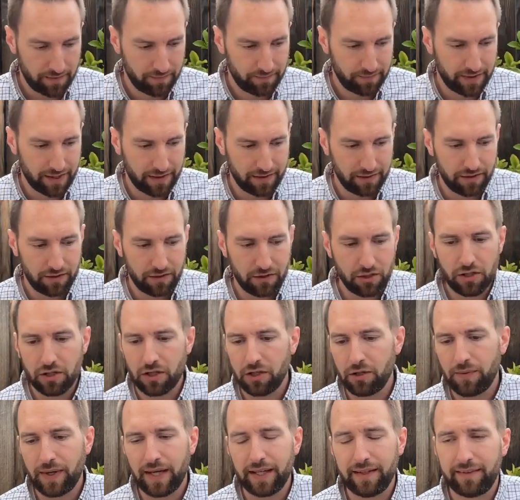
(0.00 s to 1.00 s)
The
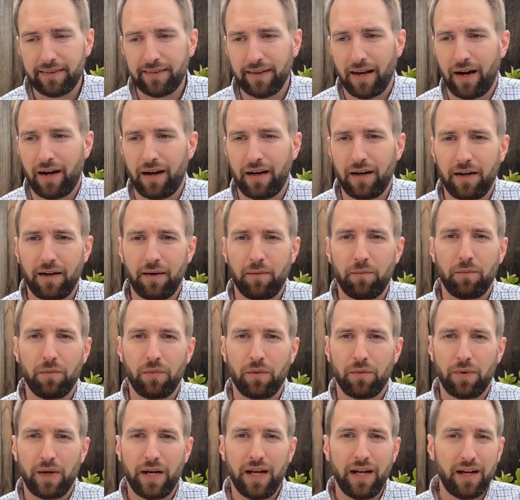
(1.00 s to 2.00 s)
newer ones are
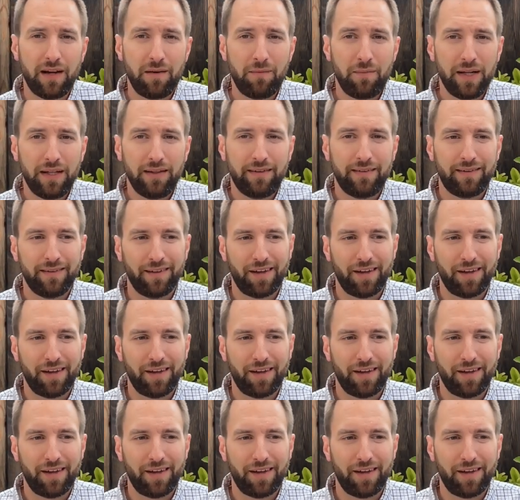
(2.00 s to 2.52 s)
hit and miss.